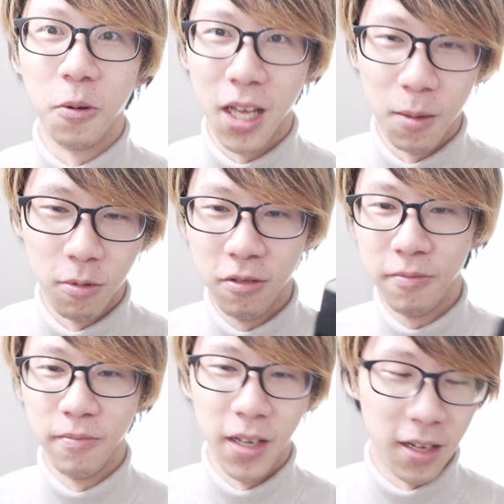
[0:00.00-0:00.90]
cable,
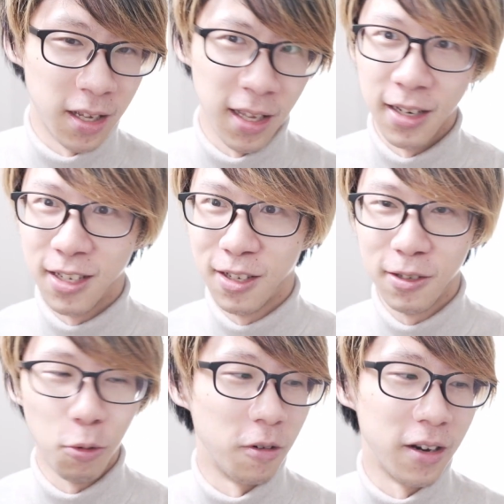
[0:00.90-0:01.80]
it could get
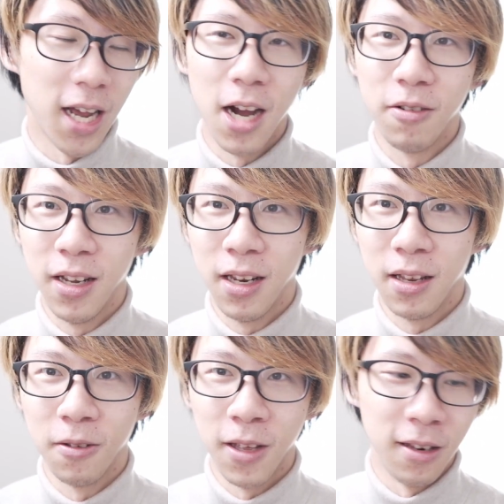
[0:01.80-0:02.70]
torn down
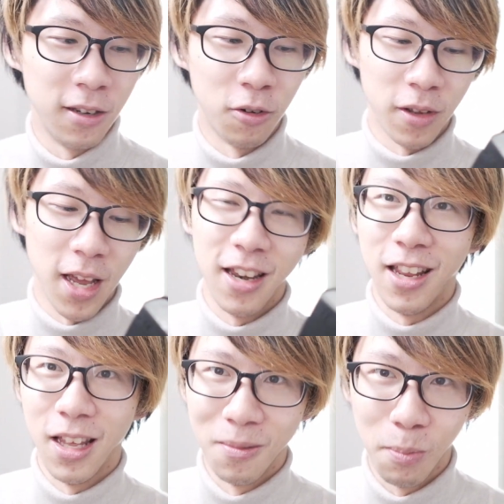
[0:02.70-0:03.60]
and you don't get
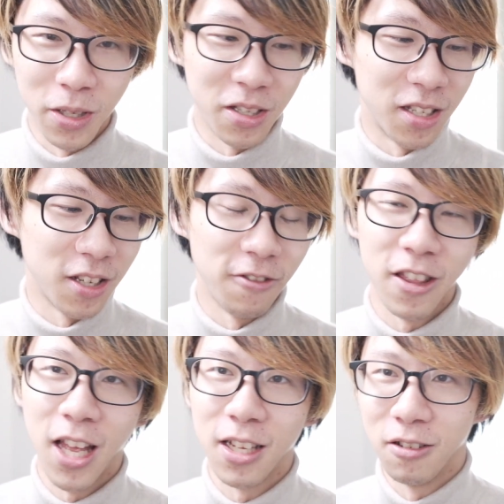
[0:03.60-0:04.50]
any inputs and stuff
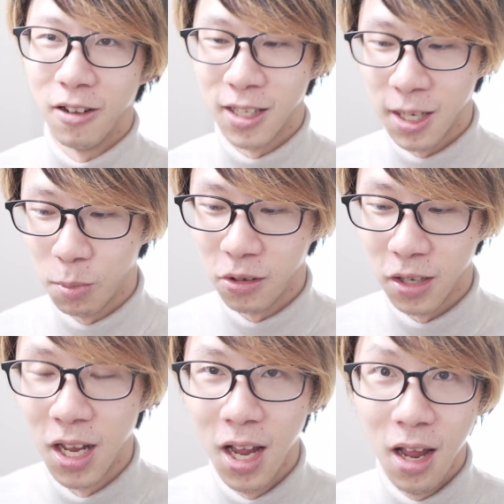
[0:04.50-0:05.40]
like that. So I
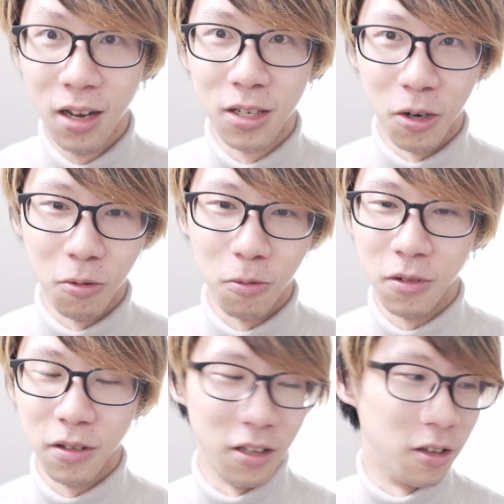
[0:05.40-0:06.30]
typically don't
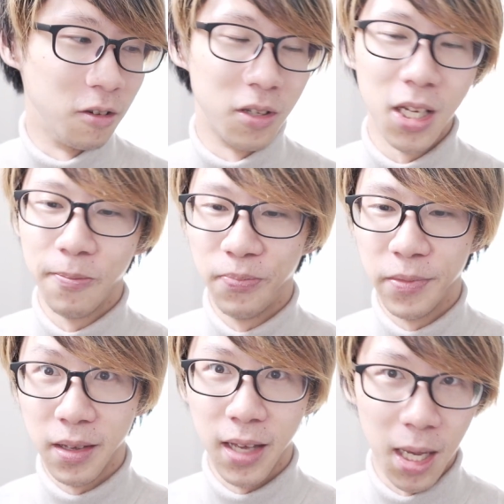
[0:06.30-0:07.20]
use
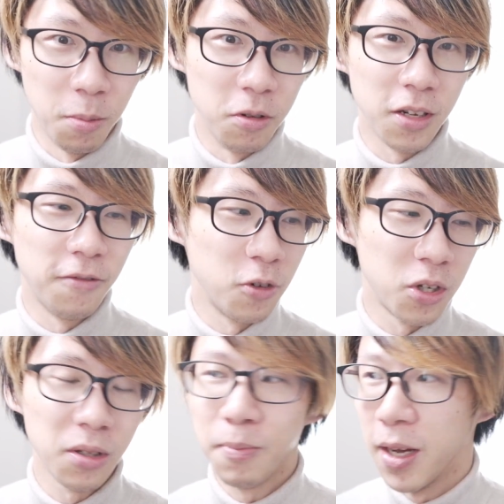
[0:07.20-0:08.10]
cables
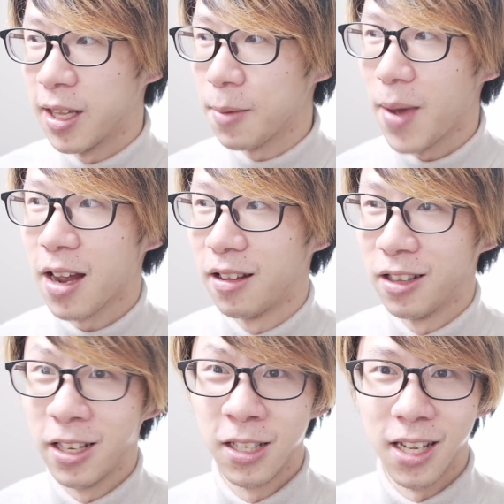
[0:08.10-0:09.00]
unfortunately, but I think back in the
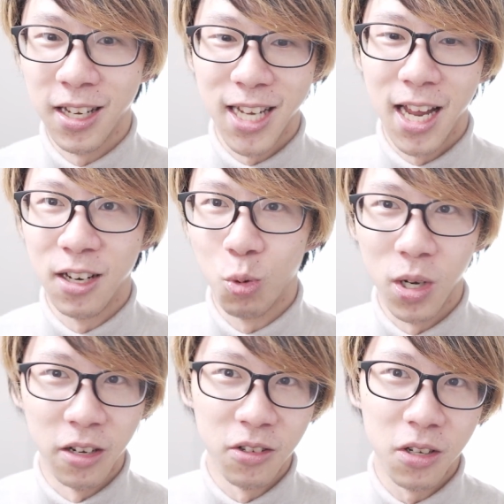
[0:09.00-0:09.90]
days like
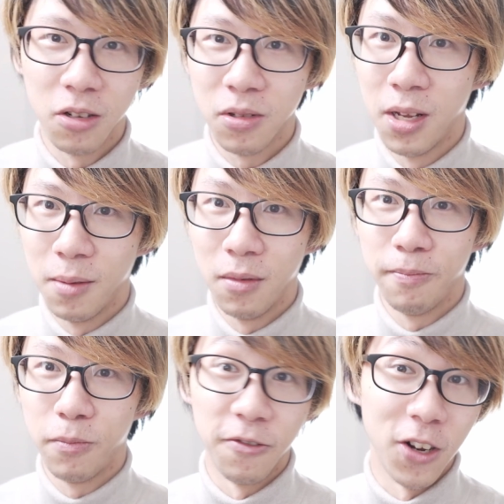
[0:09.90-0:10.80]
10–20 years ago,
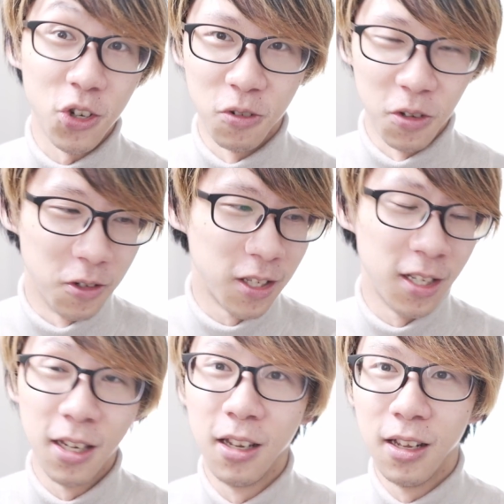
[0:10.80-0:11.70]
professional
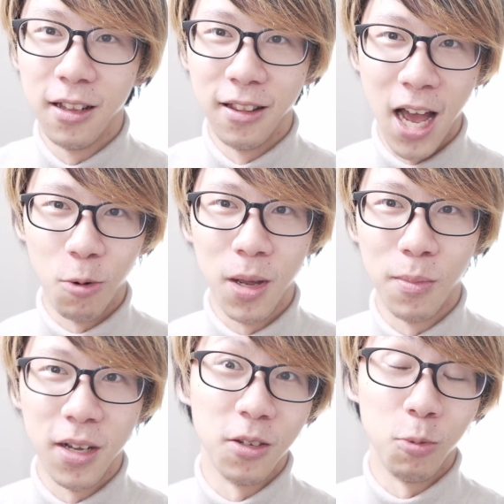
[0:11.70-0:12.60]
used that way
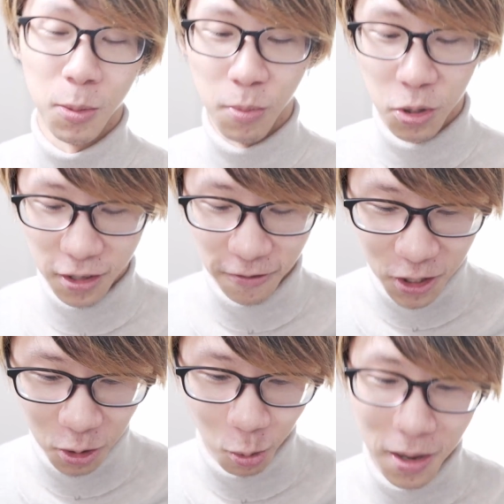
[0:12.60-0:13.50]
because it was the most
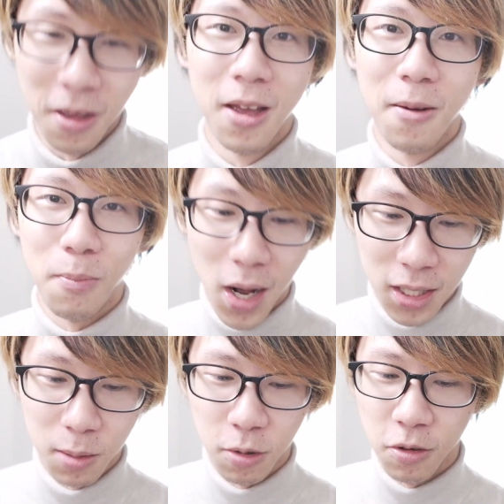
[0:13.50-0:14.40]
efficient way
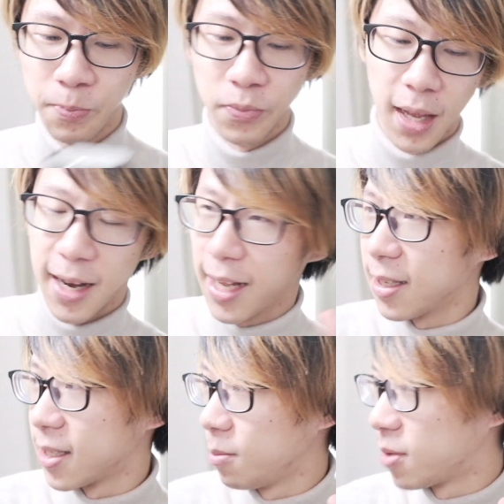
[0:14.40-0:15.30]
possible. And at the same